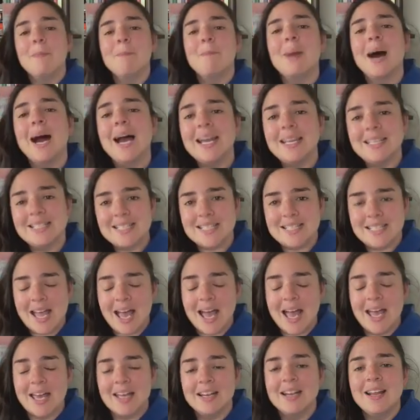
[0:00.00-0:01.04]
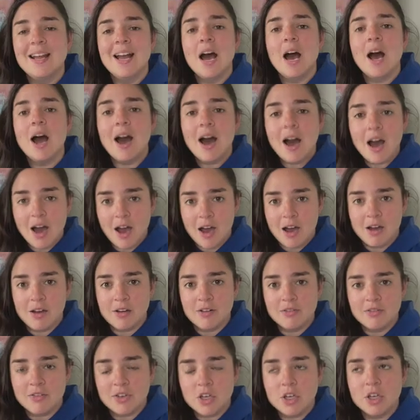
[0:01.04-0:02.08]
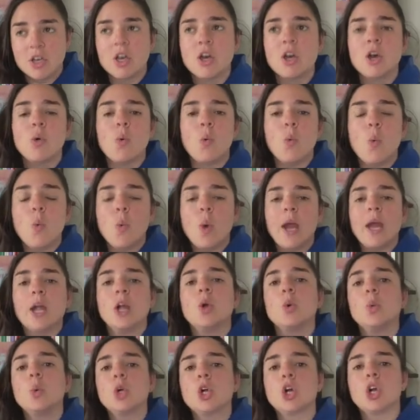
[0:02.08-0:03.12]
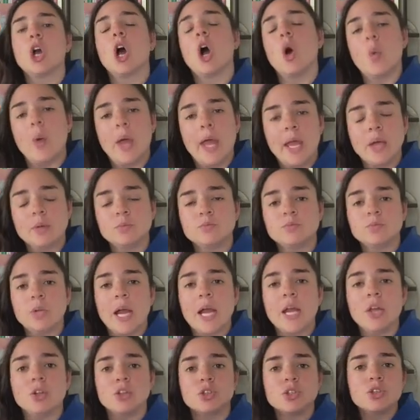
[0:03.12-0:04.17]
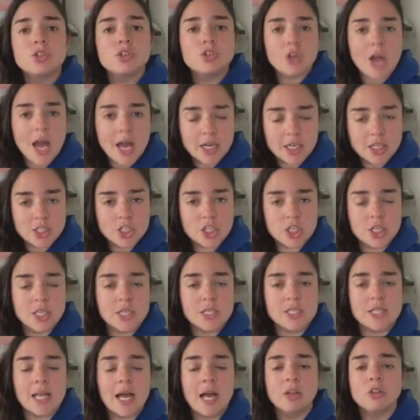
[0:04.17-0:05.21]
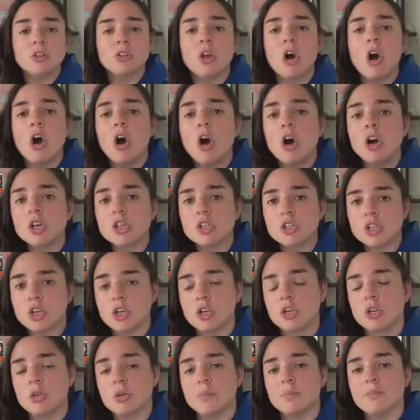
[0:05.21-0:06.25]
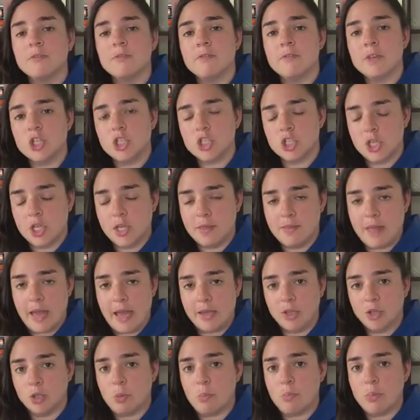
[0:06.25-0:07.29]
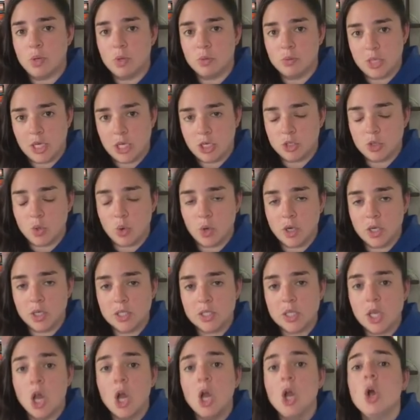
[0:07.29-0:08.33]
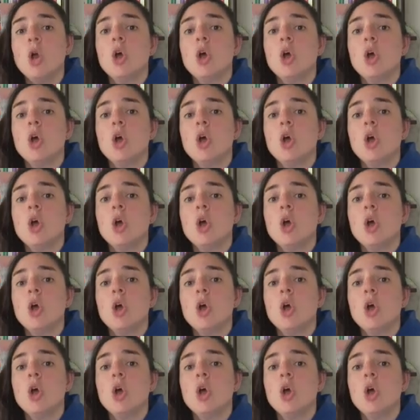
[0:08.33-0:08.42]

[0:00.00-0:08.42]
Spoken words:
mindset of where we're going, right? Your strategy is that long-term vision that you're building towards.